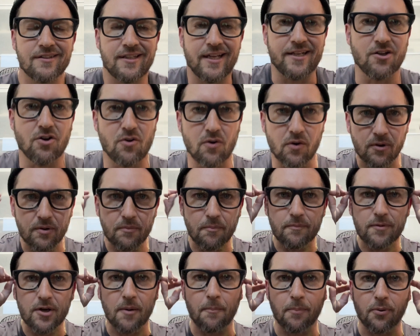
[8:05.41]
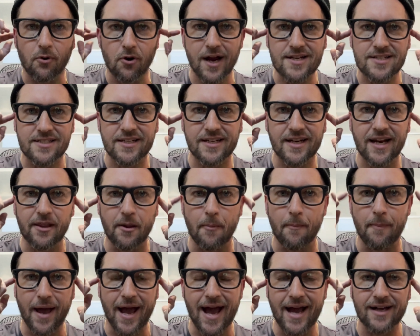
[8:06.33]
They don't compress in on the
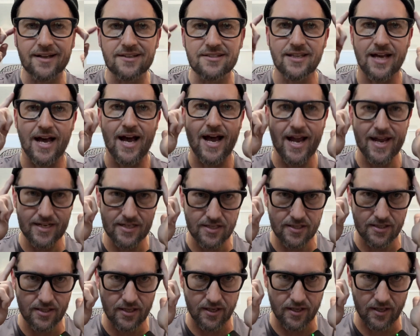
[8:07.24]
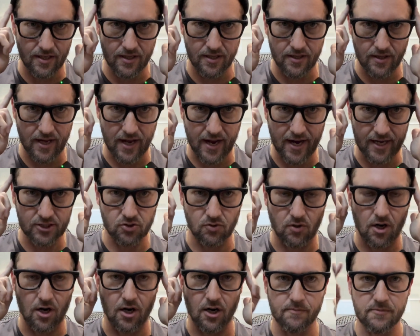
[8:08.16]
back sides. The actual
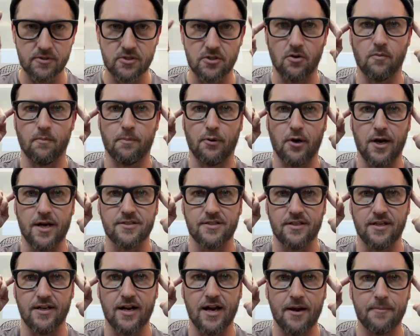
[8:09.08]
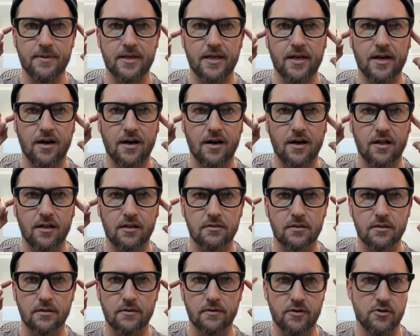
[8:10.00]
arms don't press in on me at
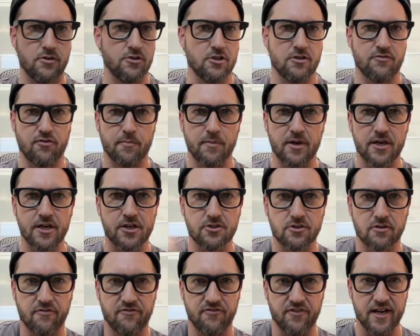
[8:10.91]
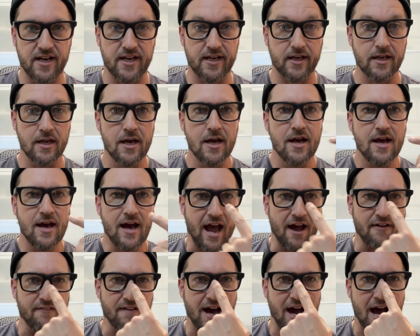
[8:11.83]
all, just from initial fitting.
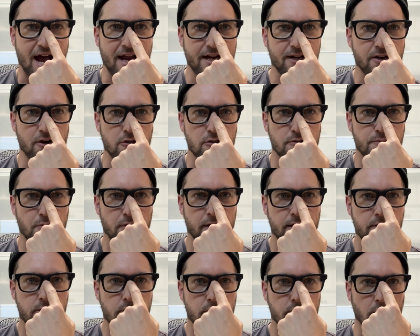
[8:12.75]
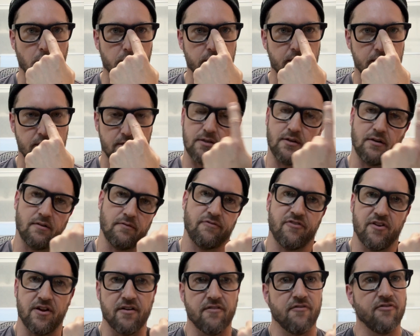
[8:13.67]
I have a high nose bridge, so these are
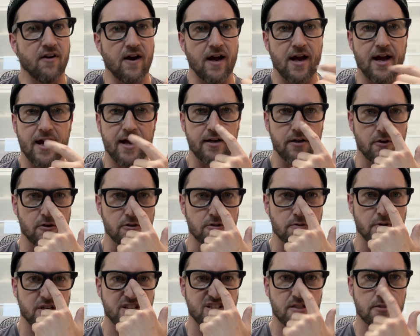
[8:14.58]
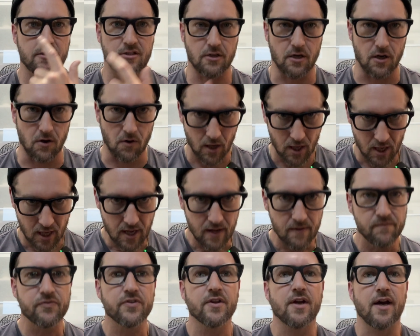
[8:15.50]
fitted for high nose bridges, so
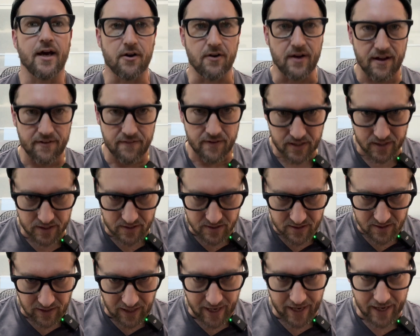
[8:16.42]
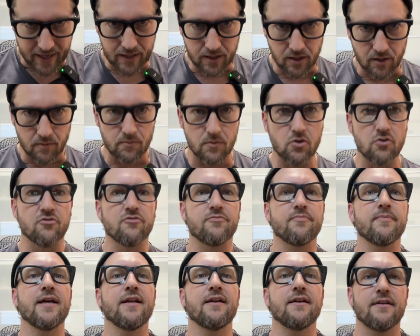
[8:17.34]
I don't have any sliding or
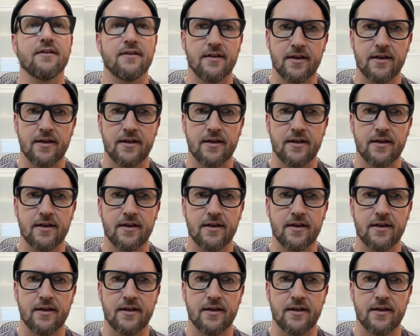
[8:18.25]
movement.